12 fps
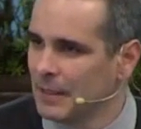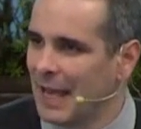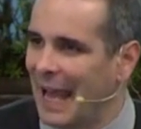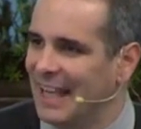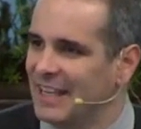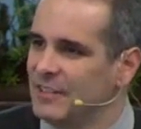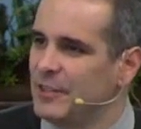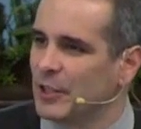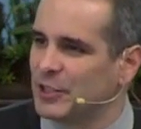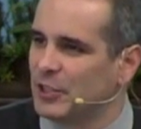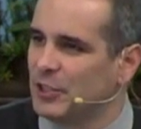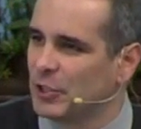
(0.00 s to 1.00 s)
and
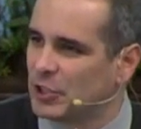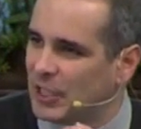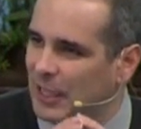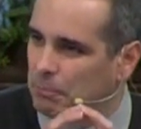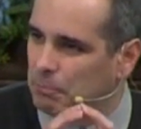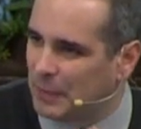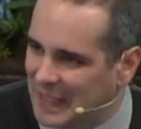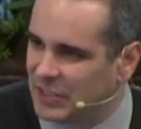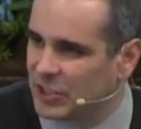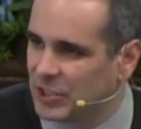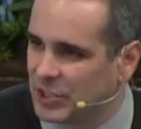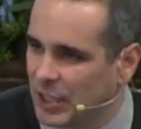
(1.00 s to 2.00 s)
doesn't just take
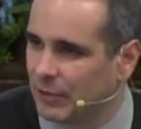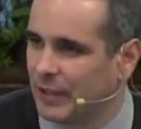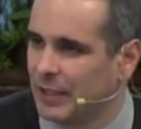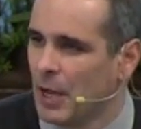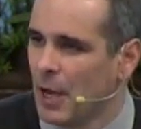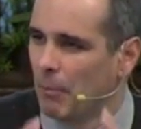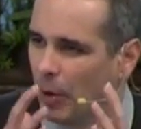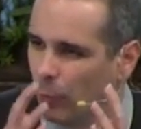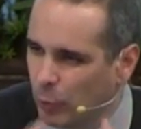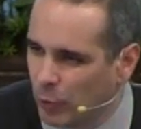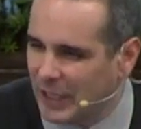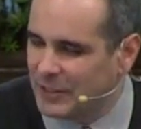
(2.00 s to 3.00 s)
pieces of it, but
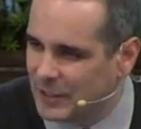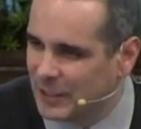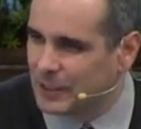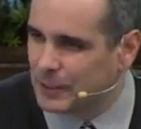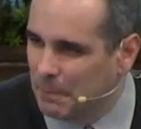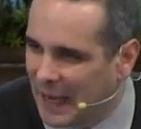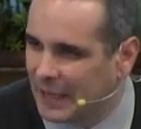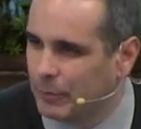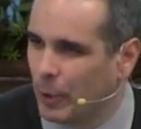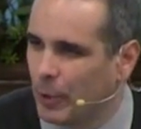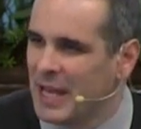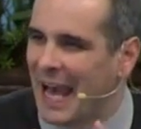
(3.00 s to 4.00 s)
reads this
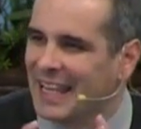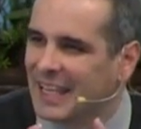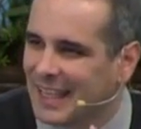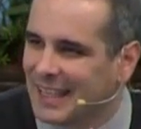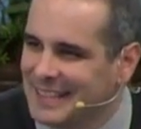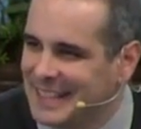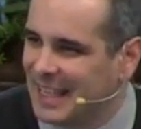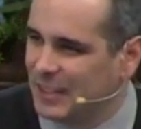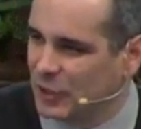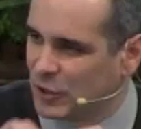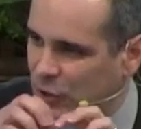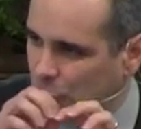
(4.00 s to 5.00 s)
Bible and
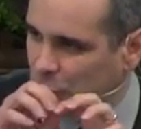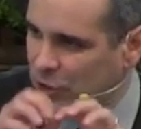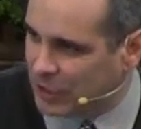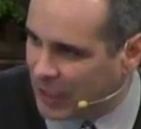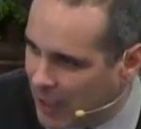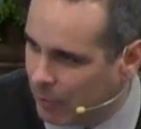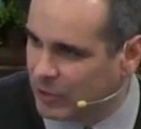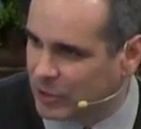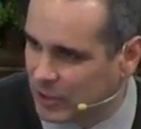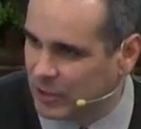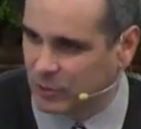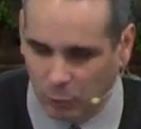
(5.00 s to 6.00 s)
continues to cherish
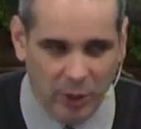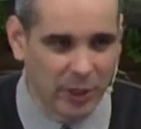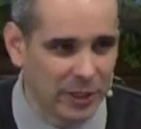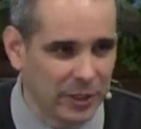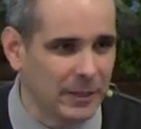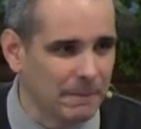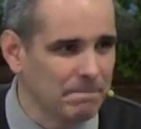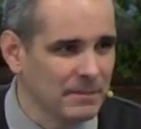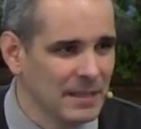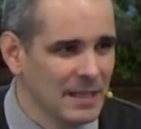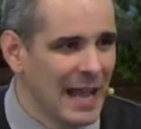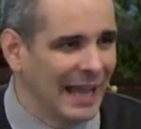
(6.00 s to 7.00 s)
this word
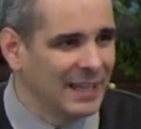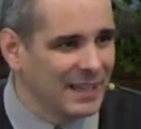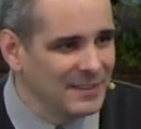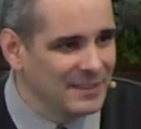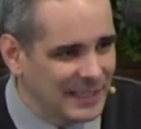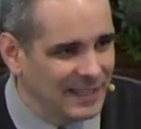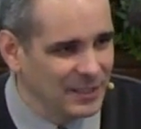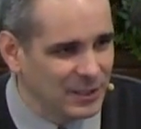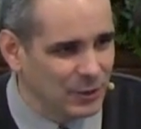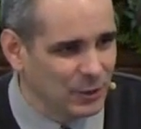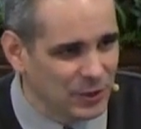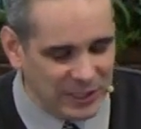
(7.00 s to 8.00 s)
and continues
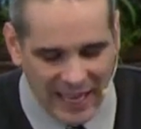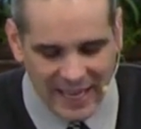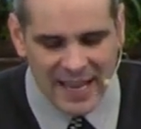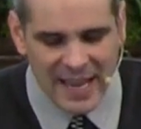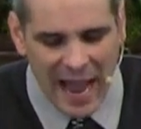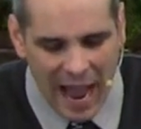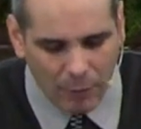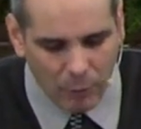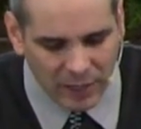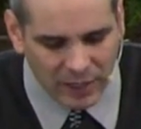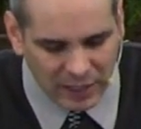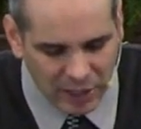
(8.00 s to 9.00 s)
to say, I
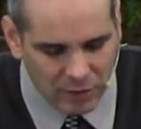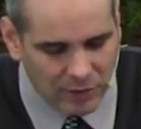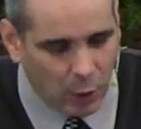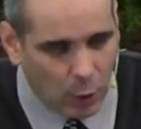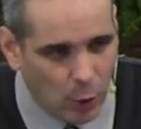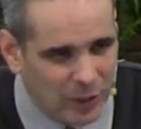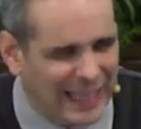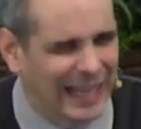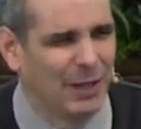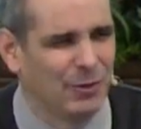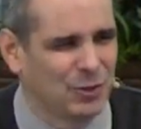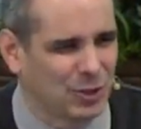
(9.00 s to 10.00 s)
want to hear the whole
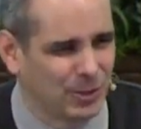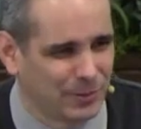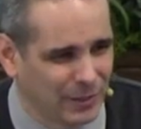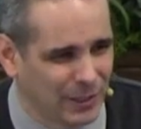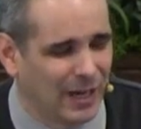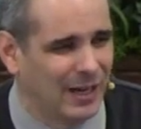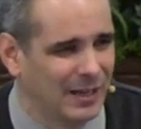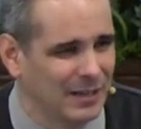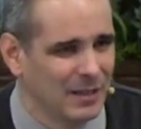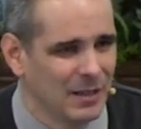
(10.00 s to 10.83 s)
counsel of God.